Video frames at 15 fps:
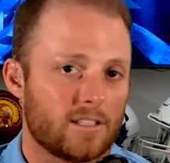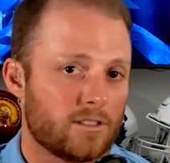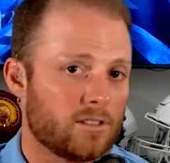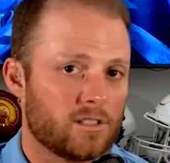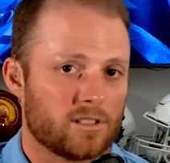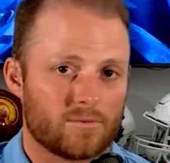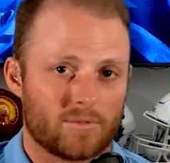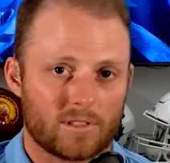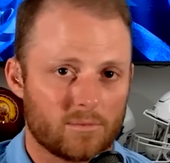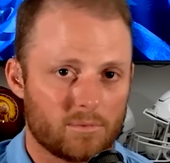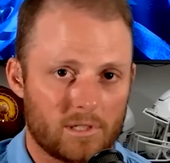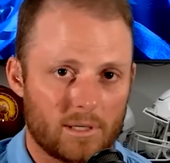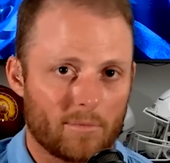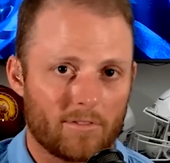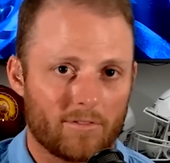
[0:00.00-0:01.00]
These are just for some
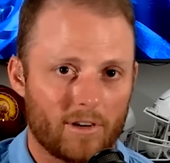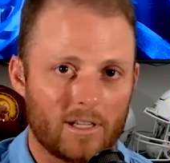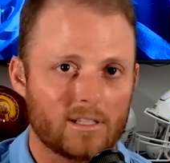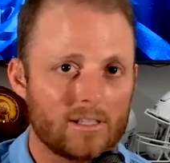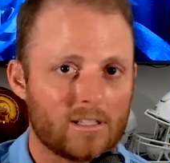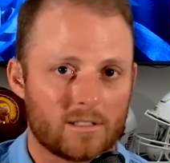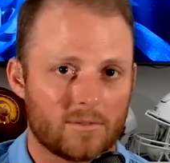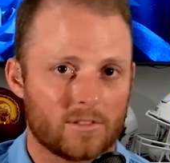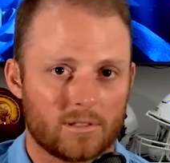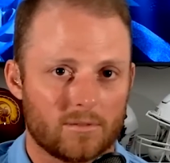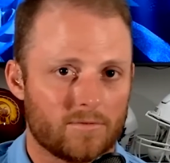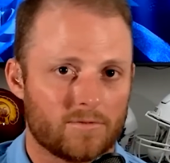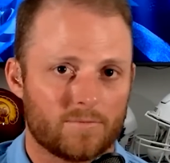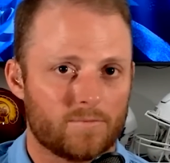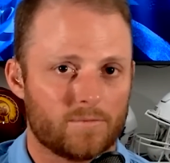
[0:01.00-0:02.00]
summer fun and for
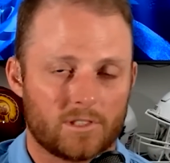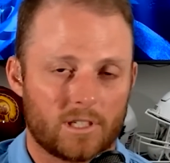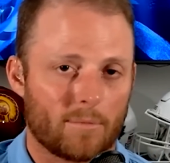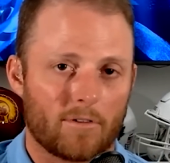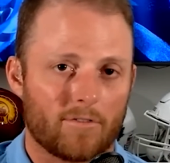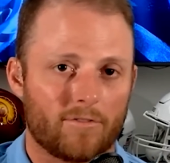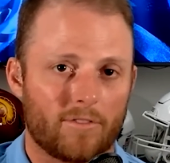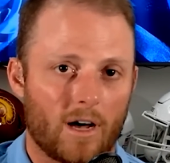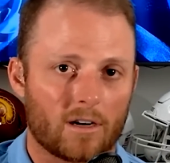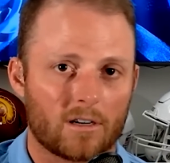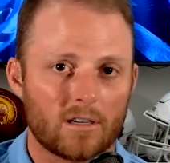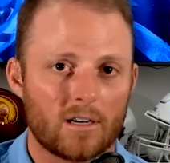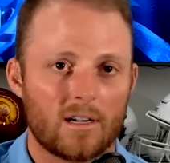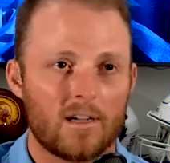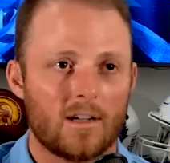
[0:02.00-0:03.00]
some summer
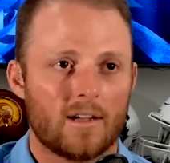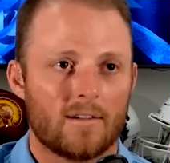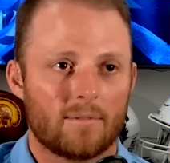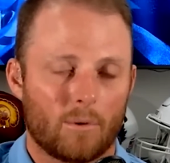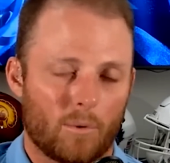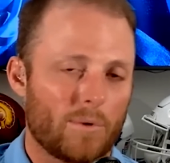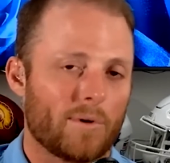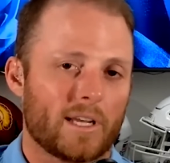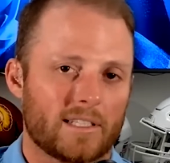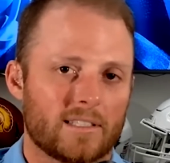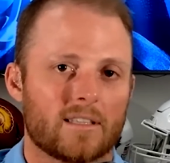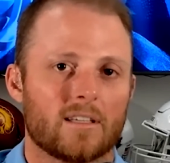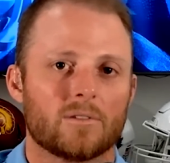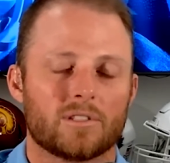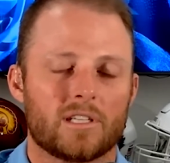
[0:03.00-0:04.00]
fodder. But we will get
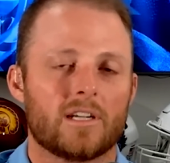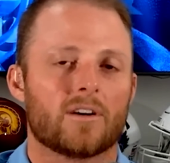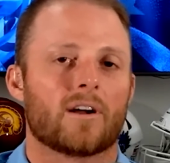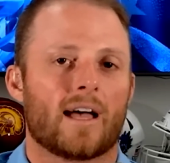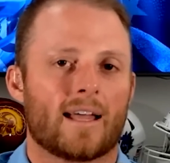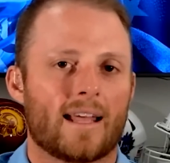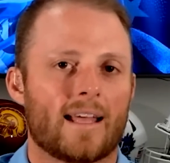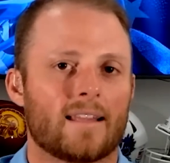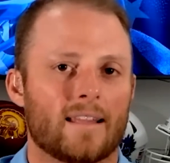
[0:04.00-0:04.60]
to those here at a